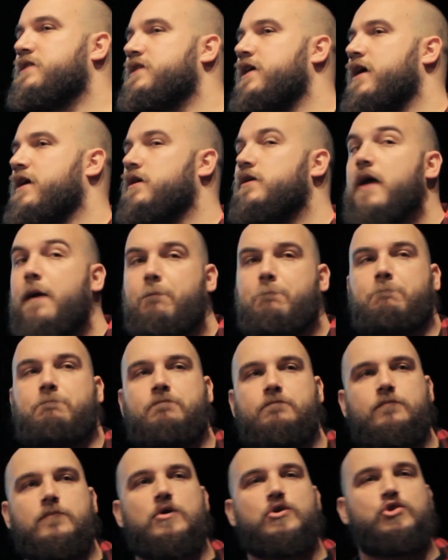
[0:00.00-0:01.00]
say, yep,
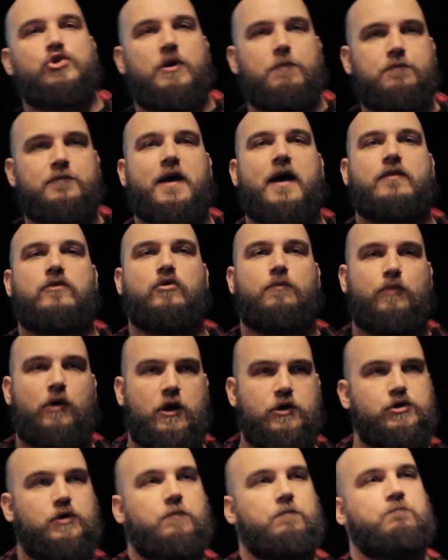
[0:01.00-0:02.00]
ship that to
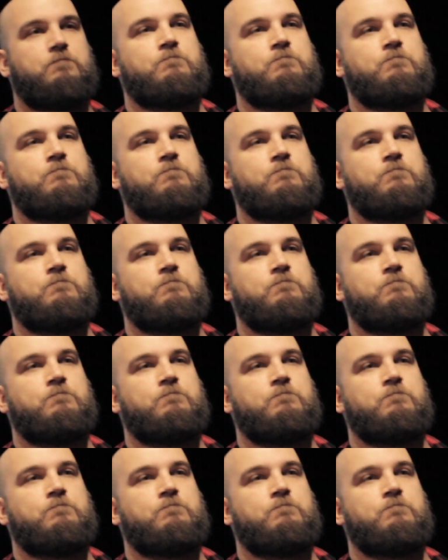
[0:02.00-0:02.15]
production.